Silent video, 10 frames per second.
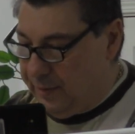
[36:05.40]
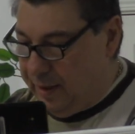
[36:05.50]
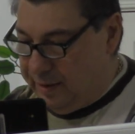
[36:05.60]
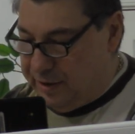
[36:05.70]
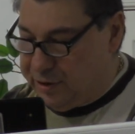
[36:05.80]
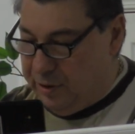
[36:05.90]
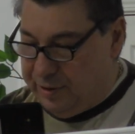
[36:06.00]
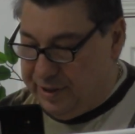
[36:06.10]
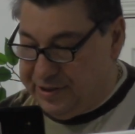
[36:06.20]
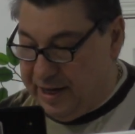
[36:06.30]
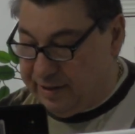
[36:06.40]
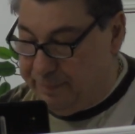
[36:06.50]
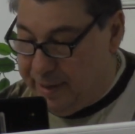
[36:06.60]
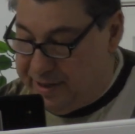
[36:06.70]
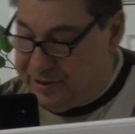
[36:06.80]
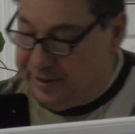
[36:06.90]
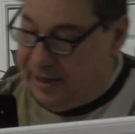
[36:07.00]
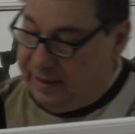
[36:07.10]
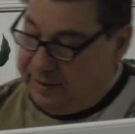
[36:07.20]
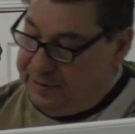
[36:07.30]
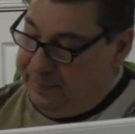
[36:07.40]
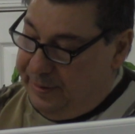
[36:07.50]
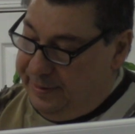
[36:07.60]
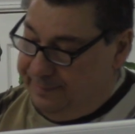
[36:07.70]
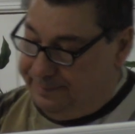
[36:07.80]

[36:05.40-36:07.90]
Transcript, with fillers: And let's go to the second page of the doctor's opinion.